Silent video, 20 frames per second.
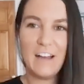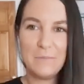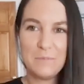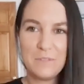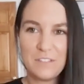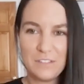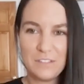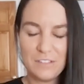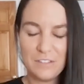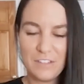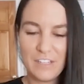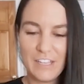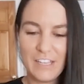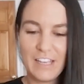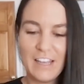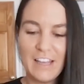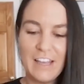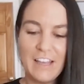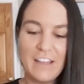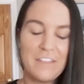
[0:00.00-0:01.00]
absolutely.
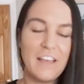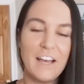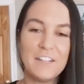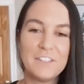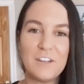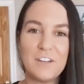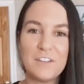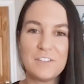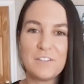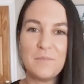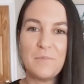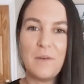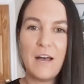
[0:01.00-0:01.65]
That's awesome.